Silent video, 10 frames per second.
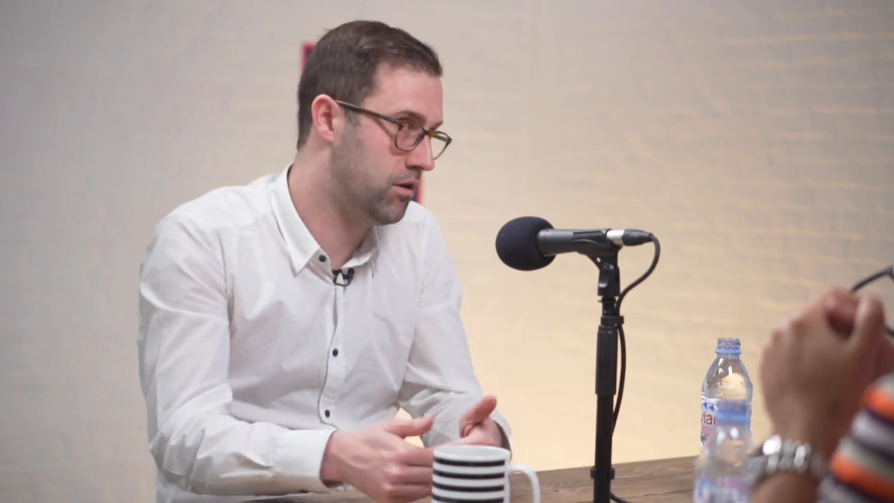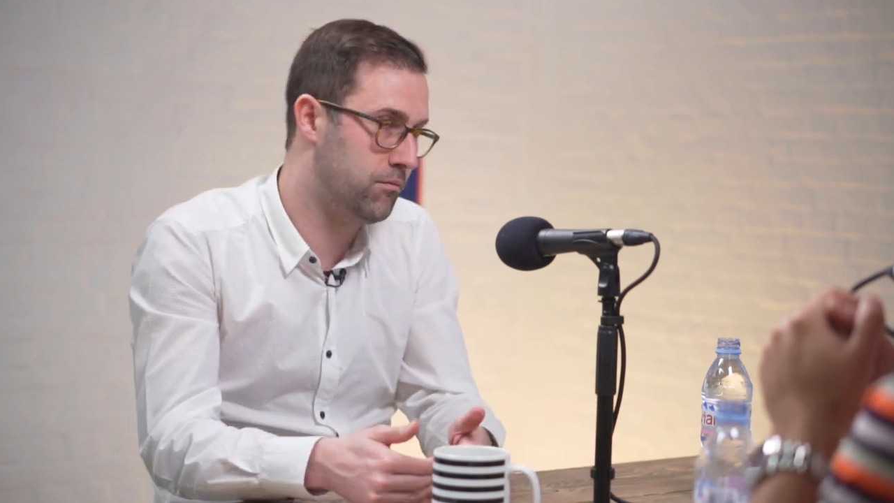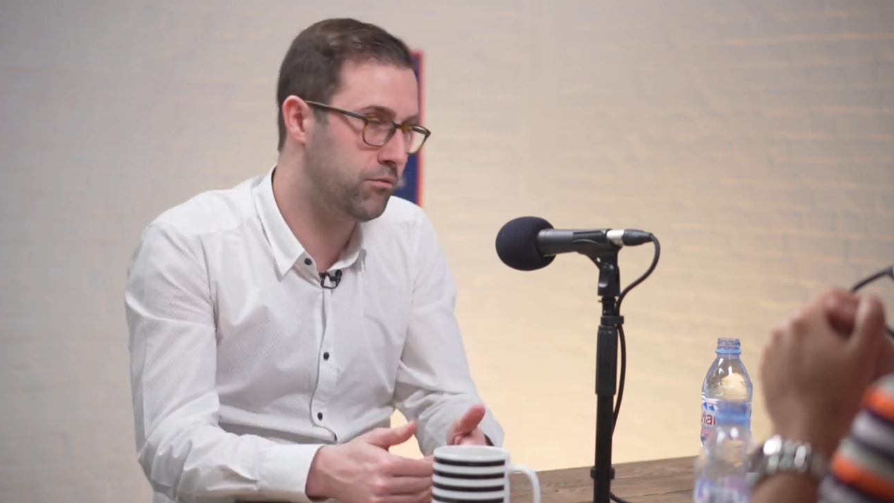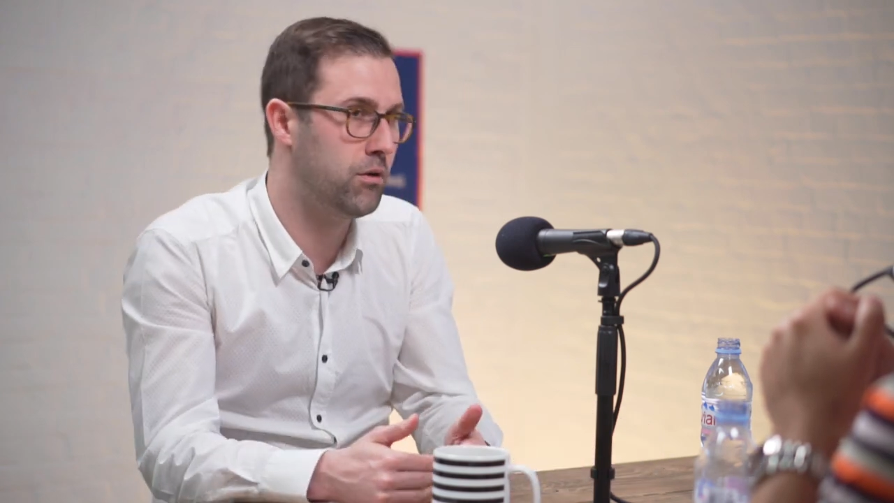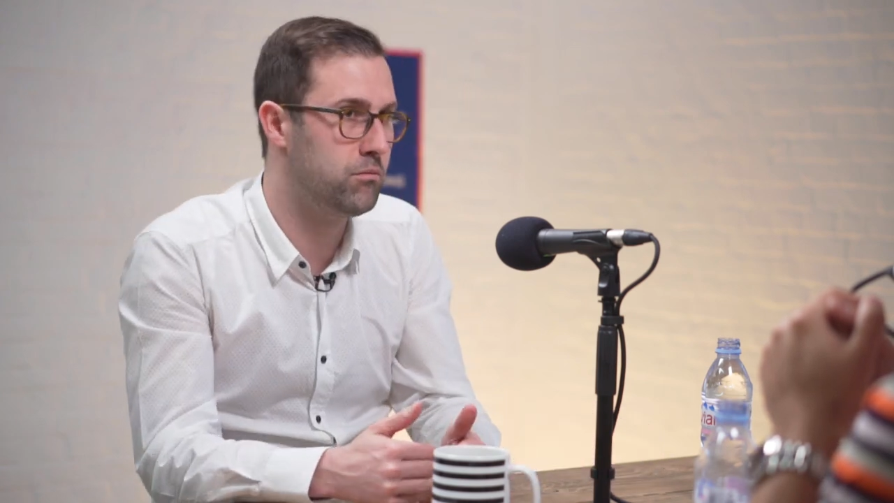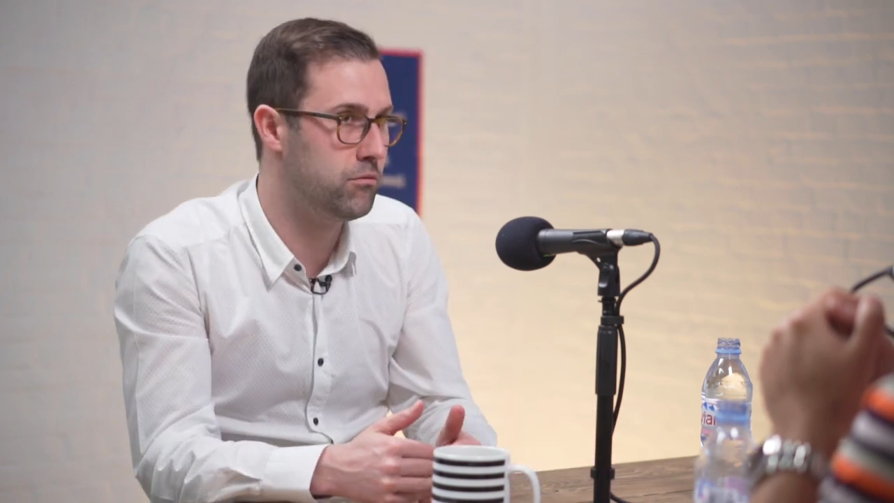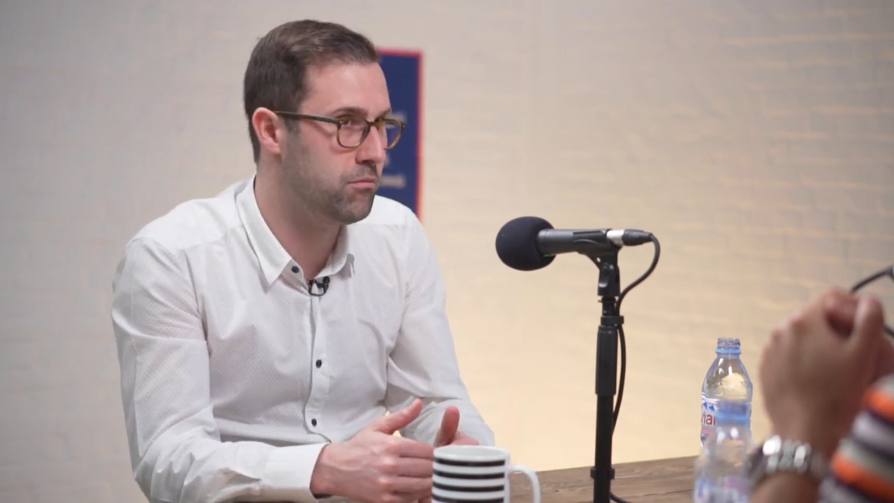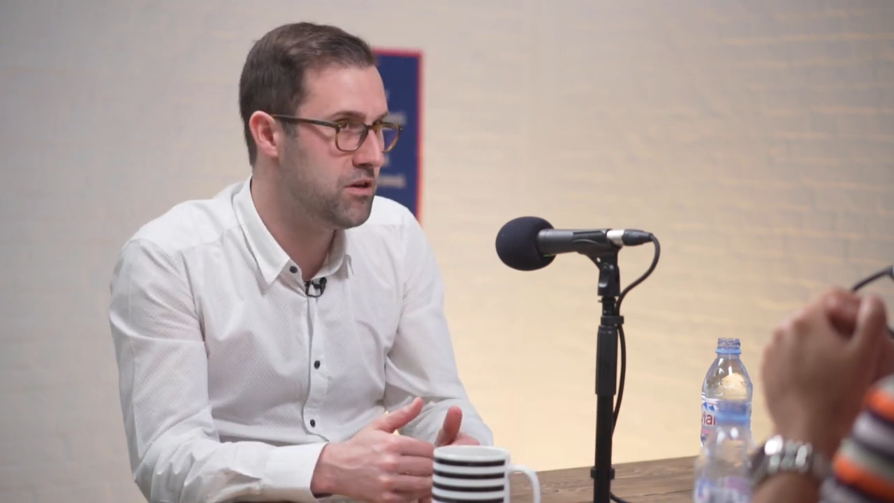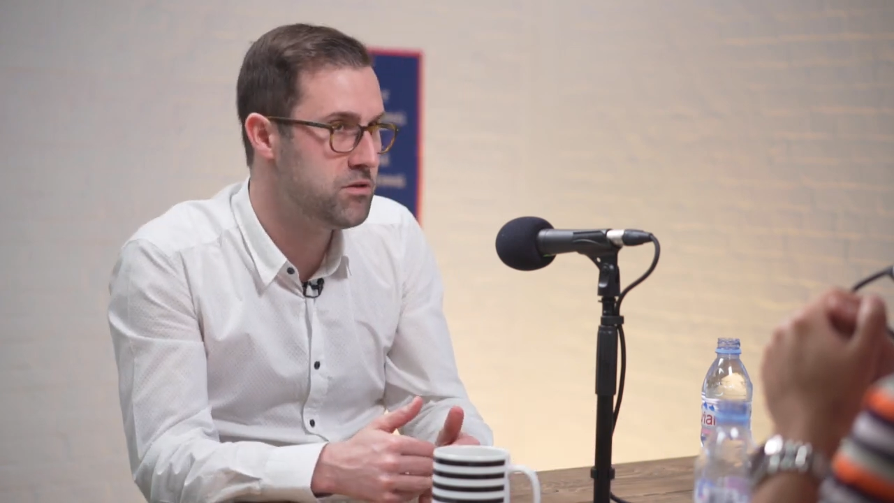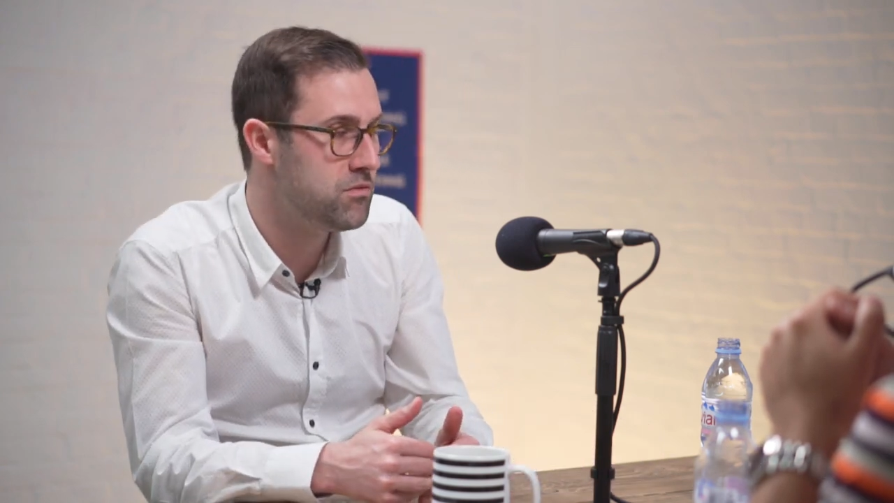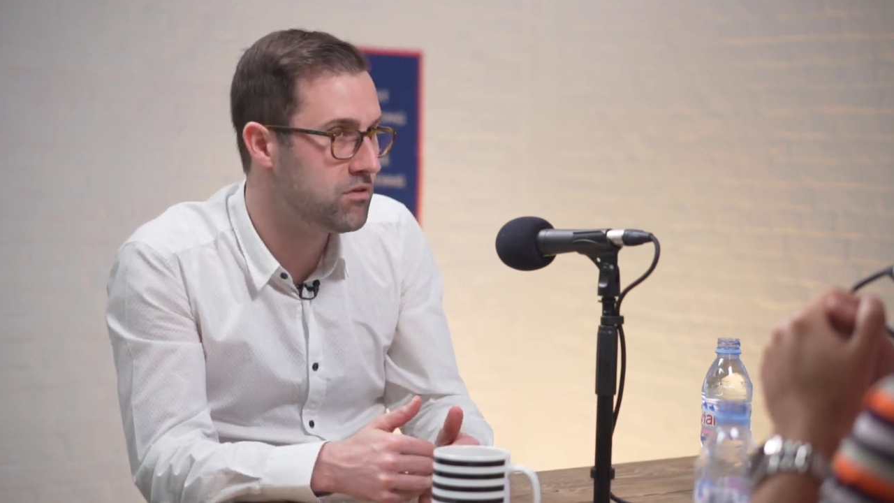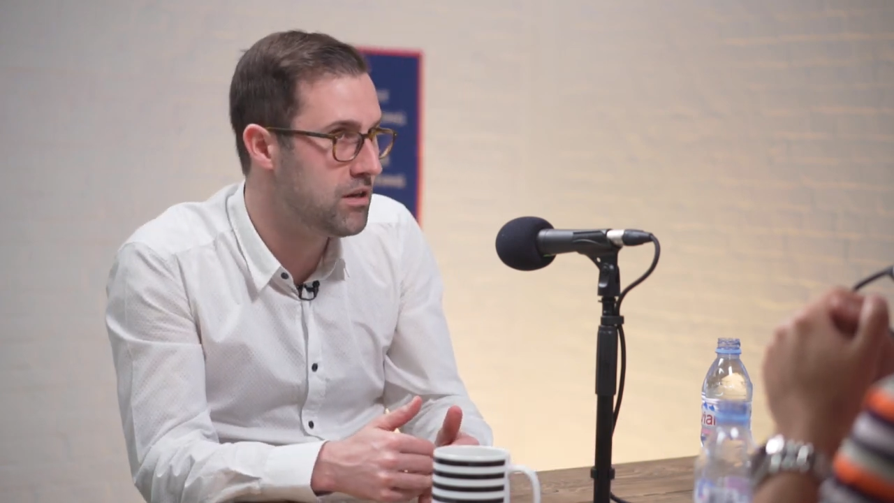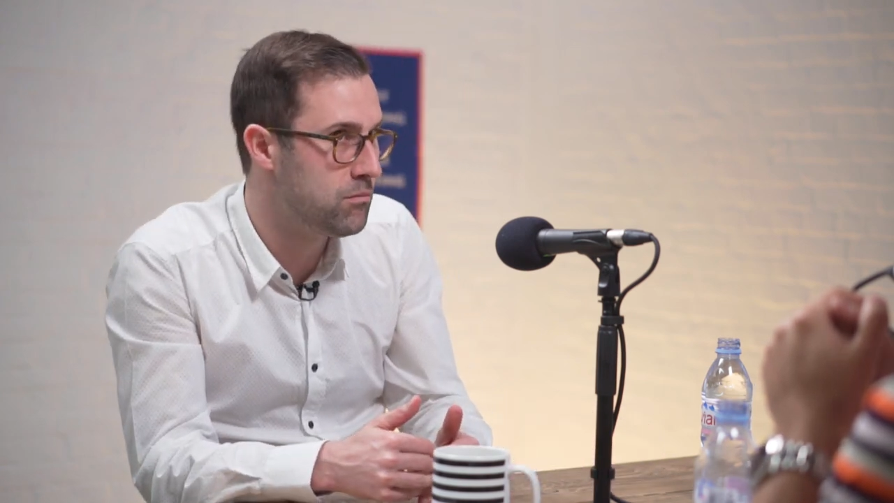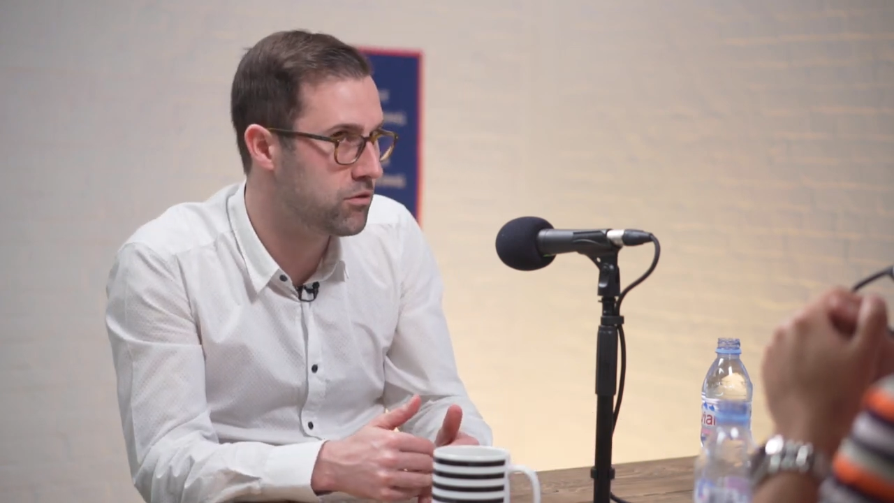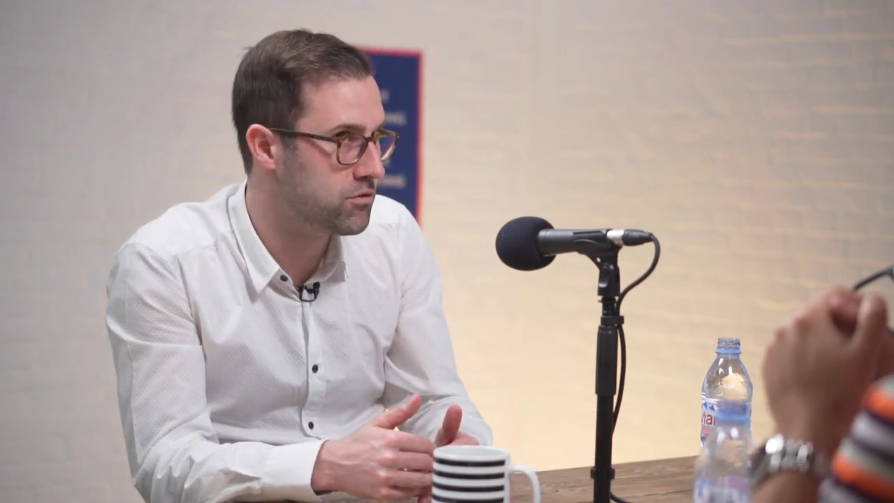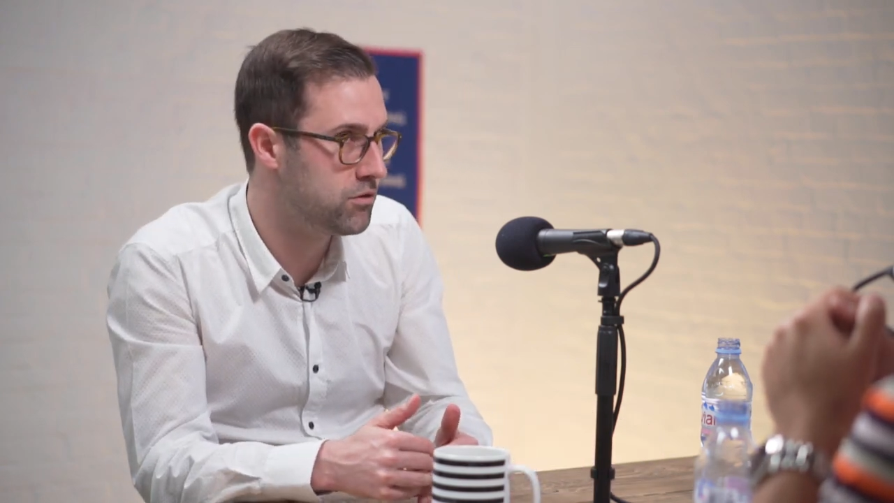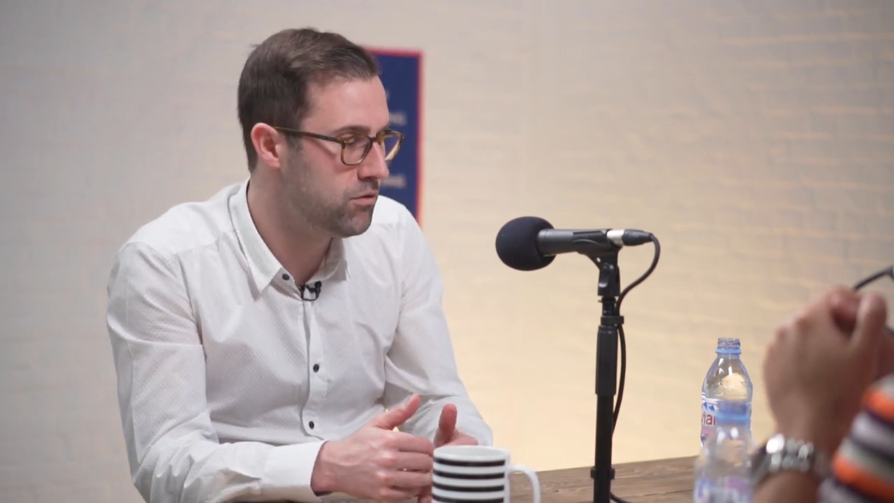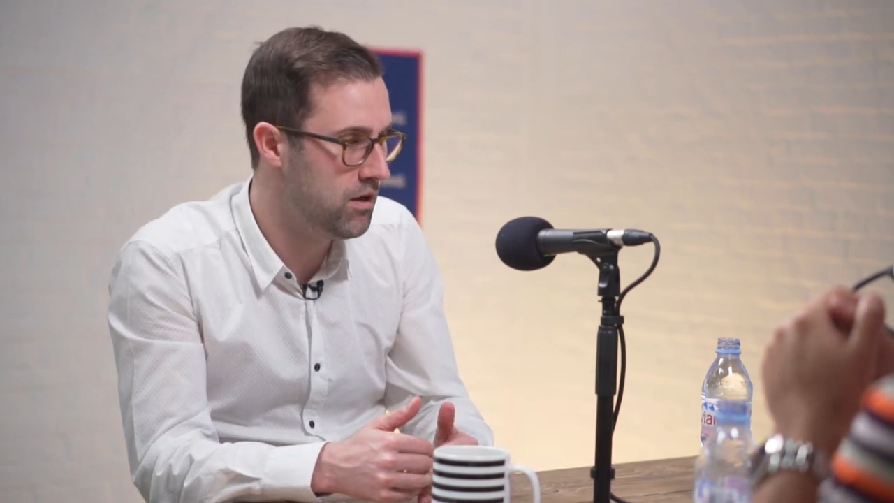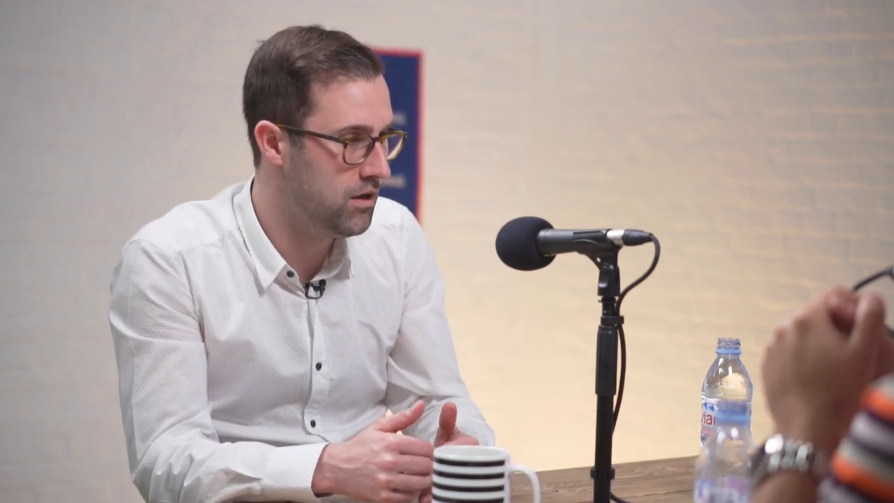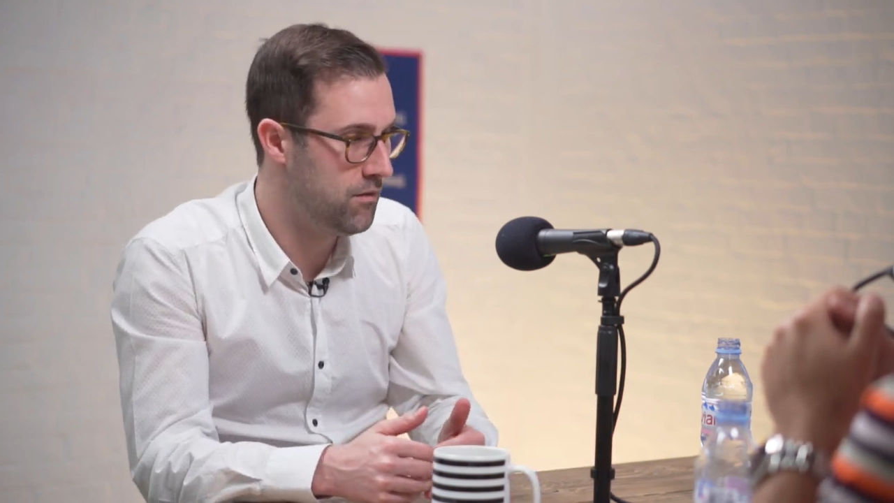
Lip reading: come from the management team or so,